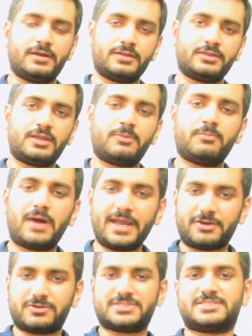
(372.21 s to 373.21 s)
Now
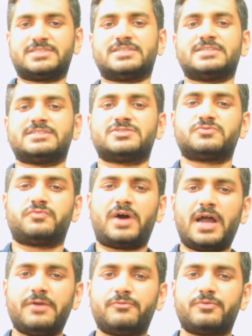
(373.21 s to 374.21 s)
my question is,
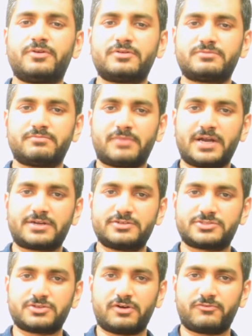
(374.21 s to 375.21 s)
why would
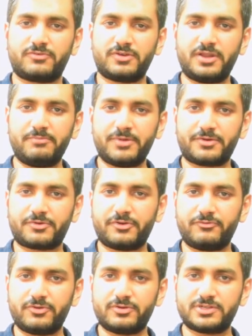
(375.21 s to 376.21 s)
Microsoft limit
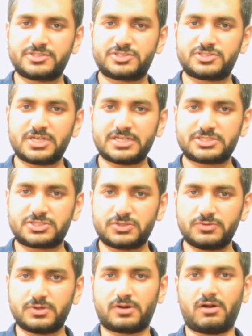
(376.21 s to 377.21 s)
reviewers just
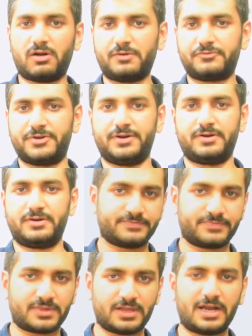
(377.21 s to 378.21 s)
to the hardware?
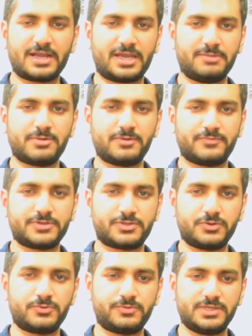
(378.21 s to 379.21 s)
I came up with
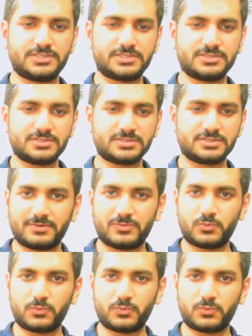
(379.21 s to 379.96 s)
two reasons.